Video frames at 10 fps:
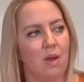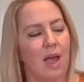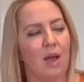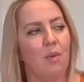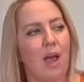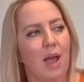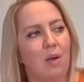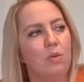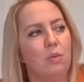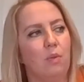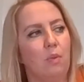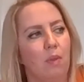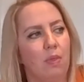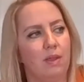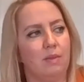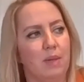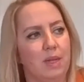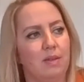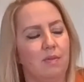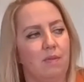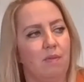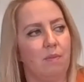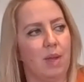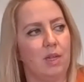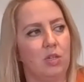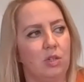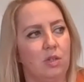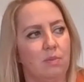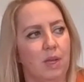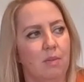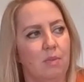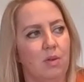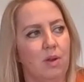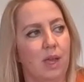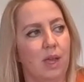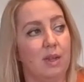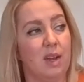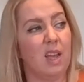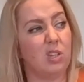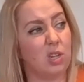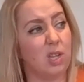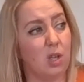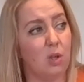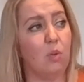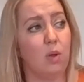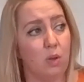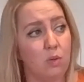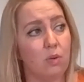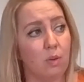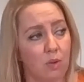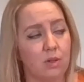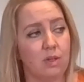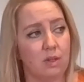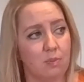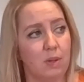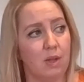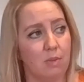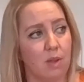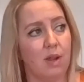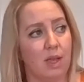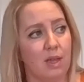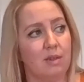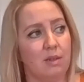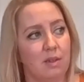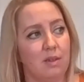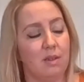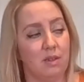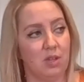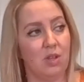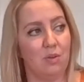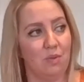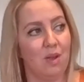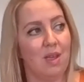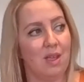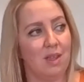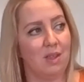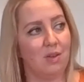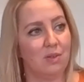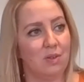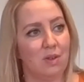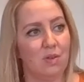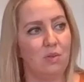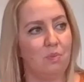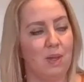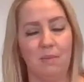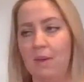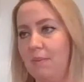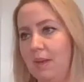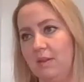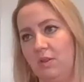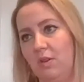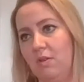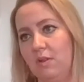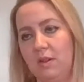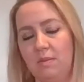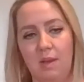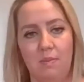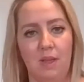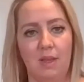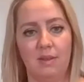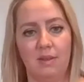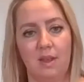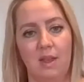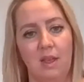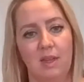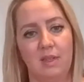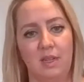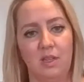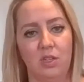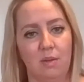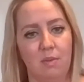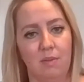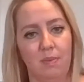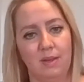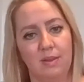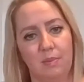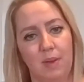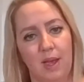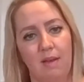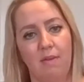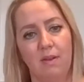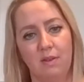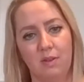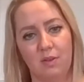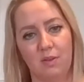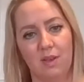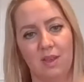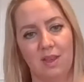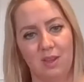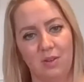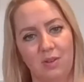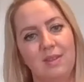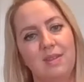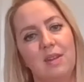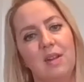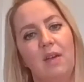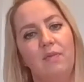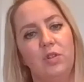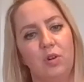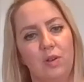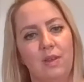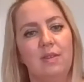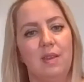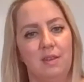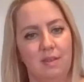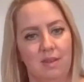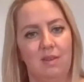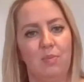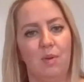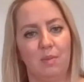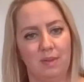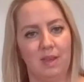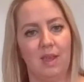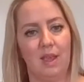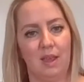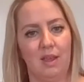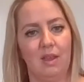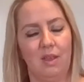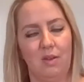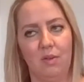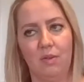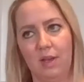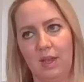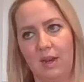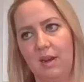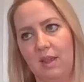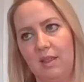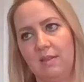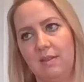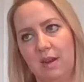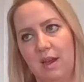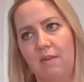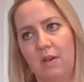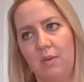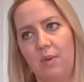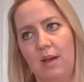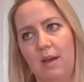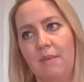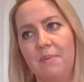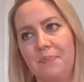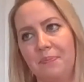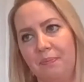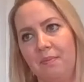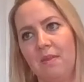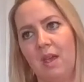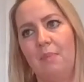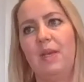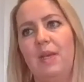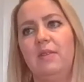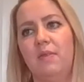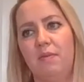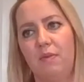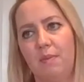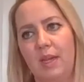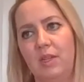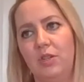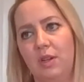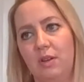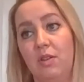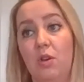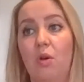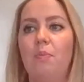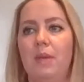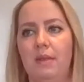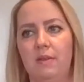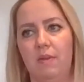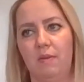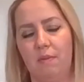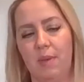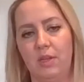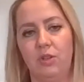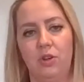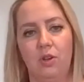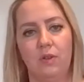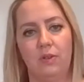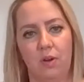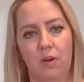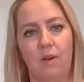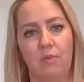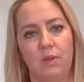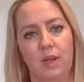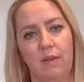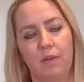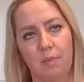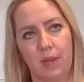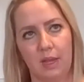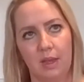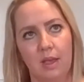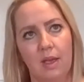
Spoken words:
how do I want this piece of information to be communicated? And actually, who do I want it to be communicated to? You know, so it could be, maybe it's a doctor, maybe it's a teacher, maybe it's a parent. So, you know, you still have choices, is what I'm saying, you know, in the scenario where a piece of information, your piece of information, your story would have to be